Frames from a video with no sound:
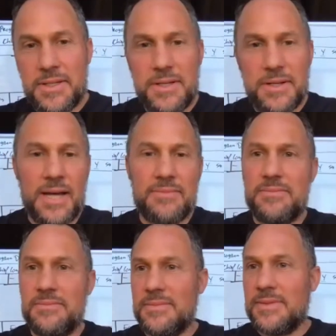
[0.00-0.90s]
not
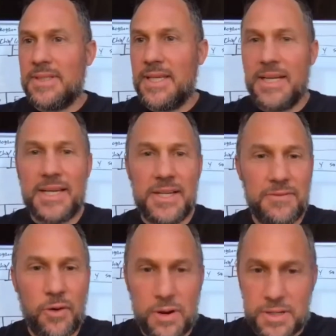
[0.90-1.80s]
getting a
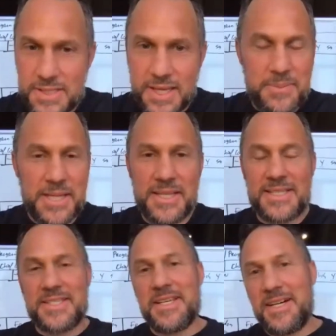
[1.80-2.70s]
divorce. I mean,
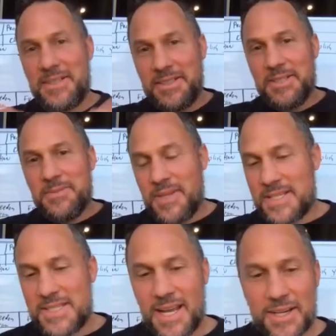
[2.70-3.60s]
it's
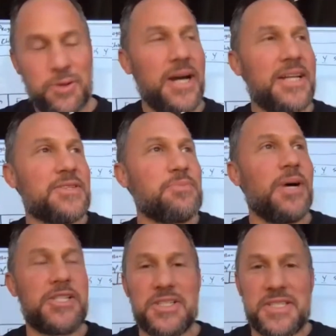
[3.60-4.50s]
not quite as
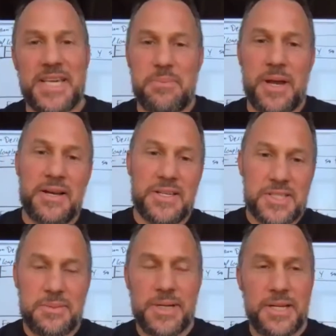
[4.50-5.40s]
much as like marrying
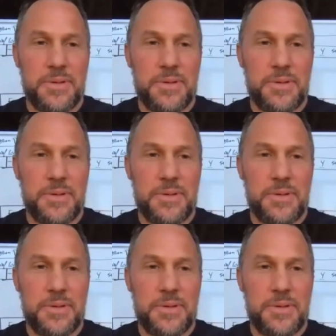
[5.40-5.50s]
somebody.